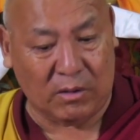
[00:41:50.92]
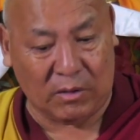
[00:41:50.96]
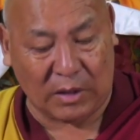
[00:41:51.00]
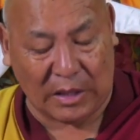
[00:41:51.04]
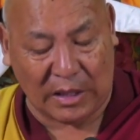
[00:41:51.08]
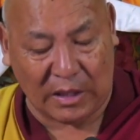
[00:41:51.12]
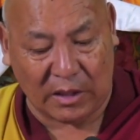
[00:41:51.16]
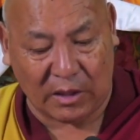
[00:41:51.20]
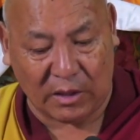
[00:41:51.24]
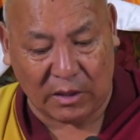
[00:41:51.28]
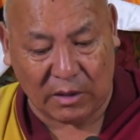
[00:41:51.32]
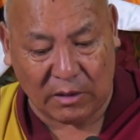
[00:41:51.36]

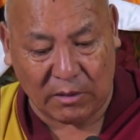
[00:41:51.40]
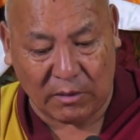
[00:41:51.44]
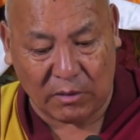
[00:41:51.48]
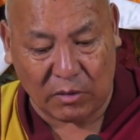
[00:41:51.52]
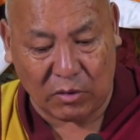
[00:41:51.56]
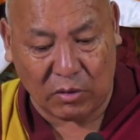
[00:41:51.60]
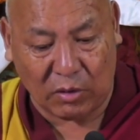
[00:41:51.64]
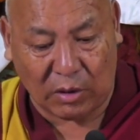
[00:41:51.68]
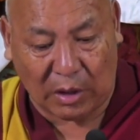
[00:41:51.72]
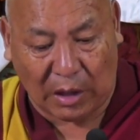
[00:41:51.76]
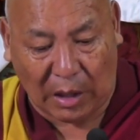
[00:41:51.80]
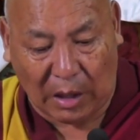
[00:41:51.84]
Right?
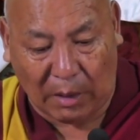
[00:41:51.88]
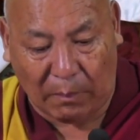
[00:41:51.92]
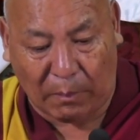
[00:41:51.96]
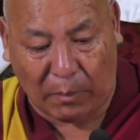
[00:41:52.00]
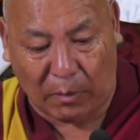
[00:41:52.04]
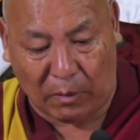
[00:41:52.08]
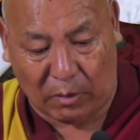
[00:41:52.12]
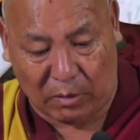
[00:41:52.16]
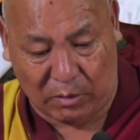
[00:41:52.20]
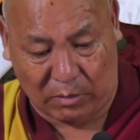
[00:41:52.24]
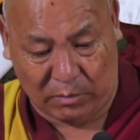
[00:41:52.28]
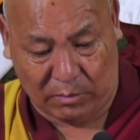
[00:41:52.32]
So
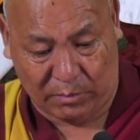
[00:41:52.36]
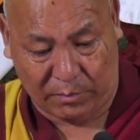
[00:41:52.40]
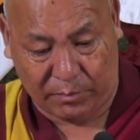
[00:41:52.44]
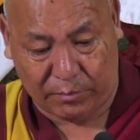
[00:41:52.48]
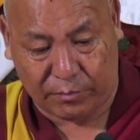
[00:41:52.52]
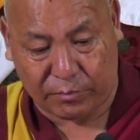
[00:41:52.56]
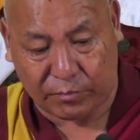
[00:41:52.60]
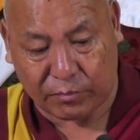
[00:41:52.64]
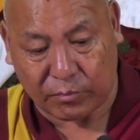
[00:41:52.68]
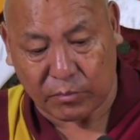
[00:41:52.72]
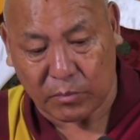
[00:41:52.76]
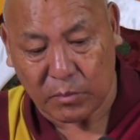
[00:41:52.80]
therefore,
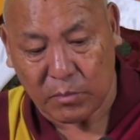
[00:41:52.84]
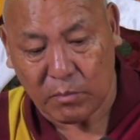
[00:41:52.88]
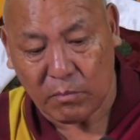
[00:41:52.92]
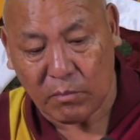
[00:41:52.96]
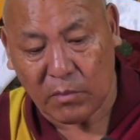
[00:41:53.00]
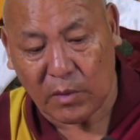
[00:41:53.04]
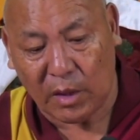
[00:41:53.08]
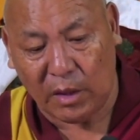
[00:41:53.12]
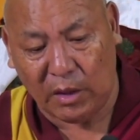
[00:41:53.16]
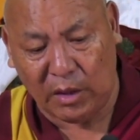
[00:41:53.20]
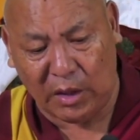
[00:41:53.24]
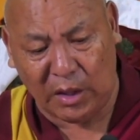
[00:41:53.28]

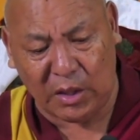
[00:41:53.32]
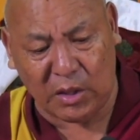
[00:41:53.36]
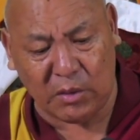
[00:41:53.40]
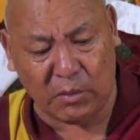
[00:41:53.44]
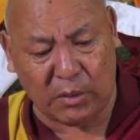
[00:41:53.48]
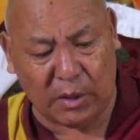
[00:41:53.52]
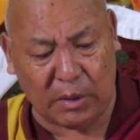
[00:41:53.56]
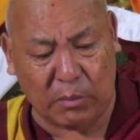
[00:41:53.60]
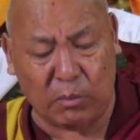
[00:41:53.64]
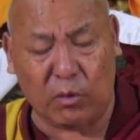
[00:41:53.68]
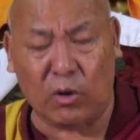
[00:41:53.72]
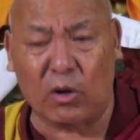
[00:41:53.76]
that's
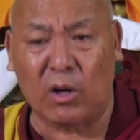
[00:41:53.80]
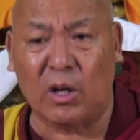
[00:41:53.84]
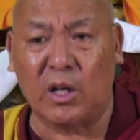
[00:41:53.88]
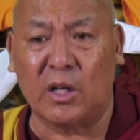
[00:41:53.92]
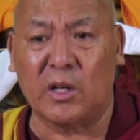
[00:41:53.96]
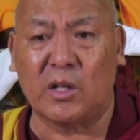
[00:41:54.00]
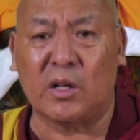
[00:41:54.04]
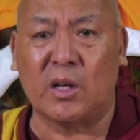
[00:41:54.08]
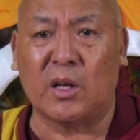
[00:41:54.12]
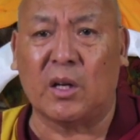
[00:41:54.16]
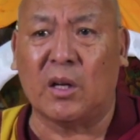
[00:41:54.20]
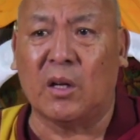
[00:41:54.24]
why
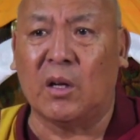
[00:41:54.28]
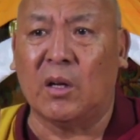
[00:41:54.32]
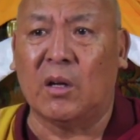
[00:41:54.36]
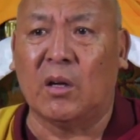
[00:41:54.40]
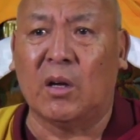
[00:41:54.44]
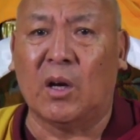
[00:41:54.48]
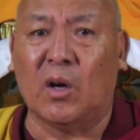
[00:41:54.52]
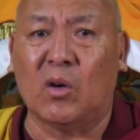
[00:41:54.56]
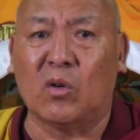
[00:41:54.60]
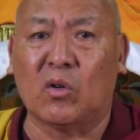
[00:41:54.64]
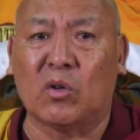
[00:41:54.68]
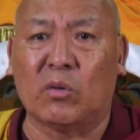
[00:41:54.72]
morality,
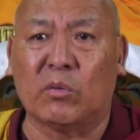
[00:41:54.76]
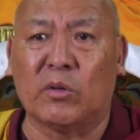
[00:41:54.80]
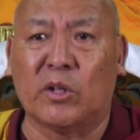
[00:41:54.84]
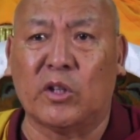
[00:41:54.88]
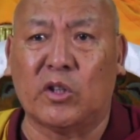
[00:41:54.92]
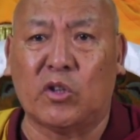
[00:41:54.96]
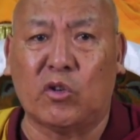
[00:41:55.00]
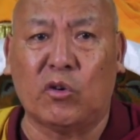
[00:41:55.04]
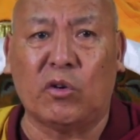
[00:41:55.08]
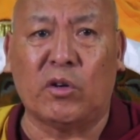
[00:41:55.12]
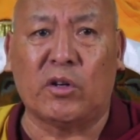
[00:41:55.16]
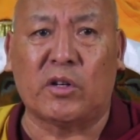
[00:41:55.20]
out of the
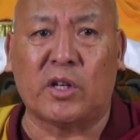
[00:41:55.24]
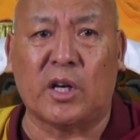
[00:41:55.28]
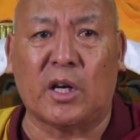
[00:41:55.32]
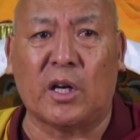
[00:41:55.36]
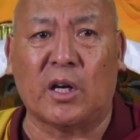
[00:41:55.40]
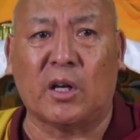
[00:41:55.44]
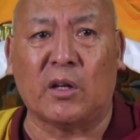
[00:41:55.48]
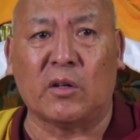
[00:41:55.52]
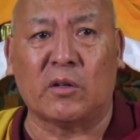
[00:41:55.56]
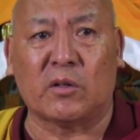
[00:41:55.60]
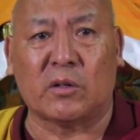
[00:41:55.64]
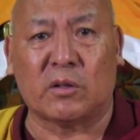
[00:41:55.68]
three
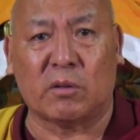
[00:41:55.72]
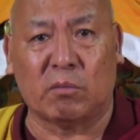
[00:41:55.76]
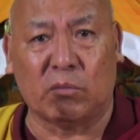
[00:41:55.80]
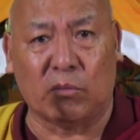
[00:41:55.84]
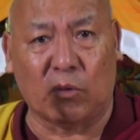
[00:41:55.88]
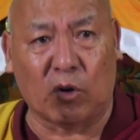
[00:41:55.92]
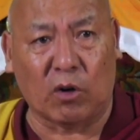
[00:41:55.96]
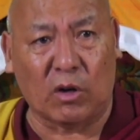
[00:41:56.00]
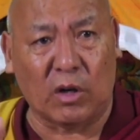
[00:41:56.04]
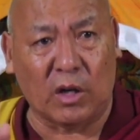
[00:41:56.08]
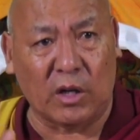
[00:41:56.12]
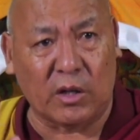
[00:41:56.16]
trainings,
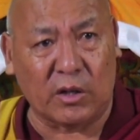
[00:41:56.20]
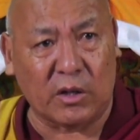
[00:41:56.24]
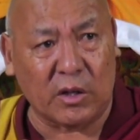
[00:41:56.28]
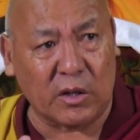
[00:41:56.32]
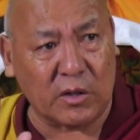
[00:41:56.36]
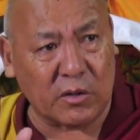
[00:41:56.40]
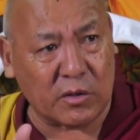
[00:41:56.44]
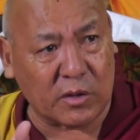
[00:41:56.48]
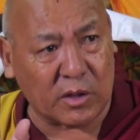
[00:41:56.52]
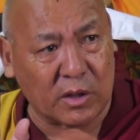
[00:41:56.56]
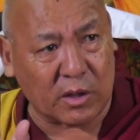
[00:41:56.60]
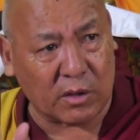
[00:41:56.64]

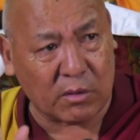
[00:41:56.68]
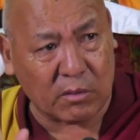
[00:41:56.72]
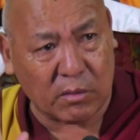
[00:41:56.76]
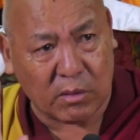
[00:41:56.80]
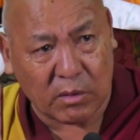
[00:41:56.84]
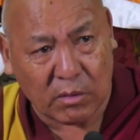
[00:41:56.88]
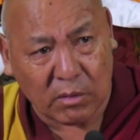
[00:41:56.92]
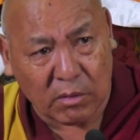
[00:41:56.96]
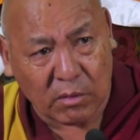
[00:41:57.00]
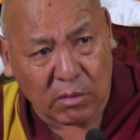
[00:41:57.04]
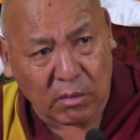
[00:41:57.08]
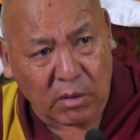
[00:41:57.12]
morality is the
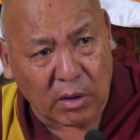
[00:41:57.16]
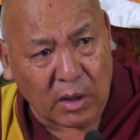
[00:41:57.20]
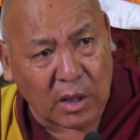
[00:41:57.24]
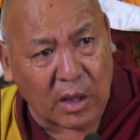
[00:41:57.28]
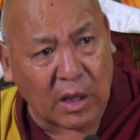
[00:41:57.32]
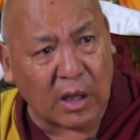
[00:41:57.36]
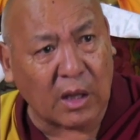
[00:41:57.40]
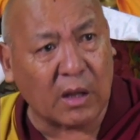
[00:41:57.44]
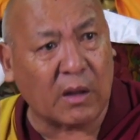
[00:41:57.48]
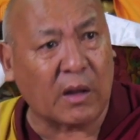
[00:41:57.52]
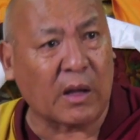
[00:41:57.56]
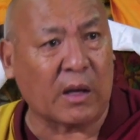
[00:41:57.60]

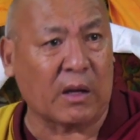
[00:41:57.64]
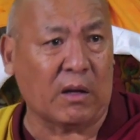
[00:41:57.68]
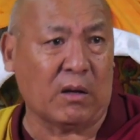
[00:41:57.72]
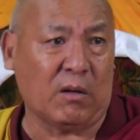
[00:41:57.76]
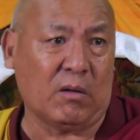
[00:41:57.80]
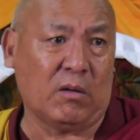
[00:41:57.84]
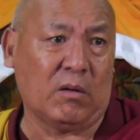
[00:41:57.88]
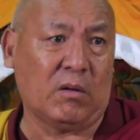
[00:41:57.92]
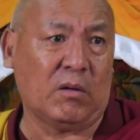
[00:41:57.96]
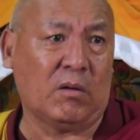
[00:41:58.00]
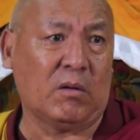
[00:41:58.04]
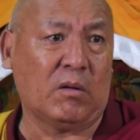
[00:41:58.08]
key thing,
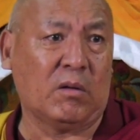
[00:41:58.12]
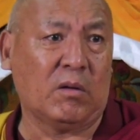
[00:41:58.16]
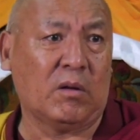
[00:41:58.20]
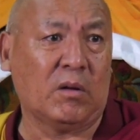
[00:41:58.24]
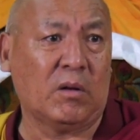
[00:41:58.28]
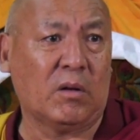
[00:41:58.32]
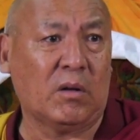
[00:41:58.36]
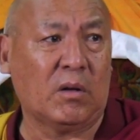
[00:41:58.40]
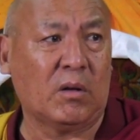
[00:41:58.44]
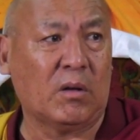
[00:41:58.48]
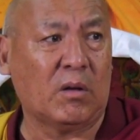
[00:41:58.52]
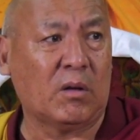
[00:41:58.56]

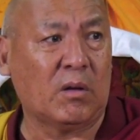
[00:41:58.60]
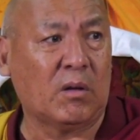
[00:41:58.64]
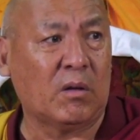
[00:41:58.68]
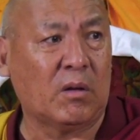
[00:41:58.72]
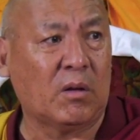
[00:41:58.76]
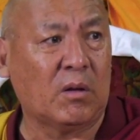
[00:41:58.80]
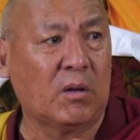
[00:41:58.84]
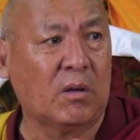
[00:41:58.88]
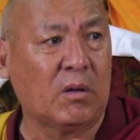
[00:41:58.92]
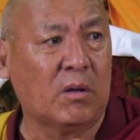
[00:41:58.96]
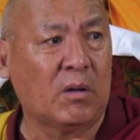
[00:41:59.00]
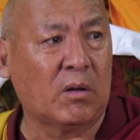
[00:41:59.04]

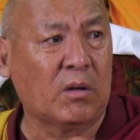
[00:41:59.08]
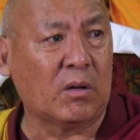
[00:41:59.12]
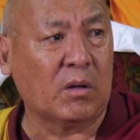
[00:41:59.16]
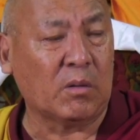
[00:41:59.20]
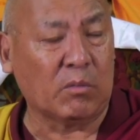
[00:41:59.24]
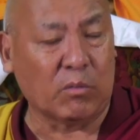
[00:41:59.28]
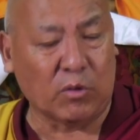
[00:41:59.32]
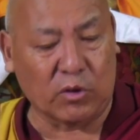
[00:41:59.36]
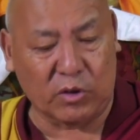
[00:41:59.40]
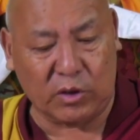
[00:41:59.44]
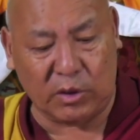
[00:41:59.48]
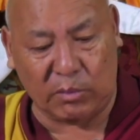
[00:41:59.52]
the
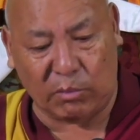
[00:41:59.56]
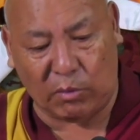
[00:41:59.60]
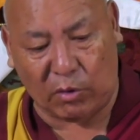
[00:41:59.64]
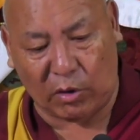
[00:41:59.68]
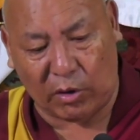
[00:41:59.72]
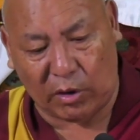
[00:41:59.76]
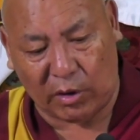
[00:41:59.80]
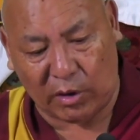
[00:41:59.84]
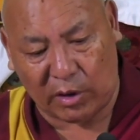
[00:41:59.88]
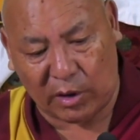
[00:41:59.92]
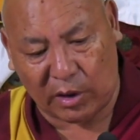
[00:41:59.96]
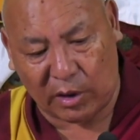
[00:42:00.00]
most
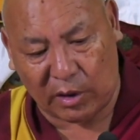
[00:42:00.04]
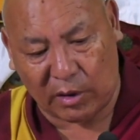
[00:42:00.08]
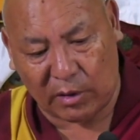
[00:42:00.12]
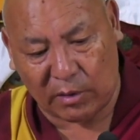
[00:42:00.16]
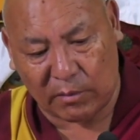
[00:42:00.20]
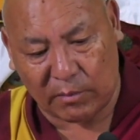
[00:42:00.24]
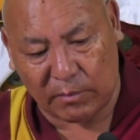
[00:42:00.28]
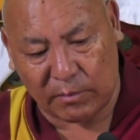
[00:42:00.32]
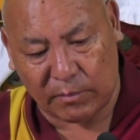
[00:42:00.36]
important thing.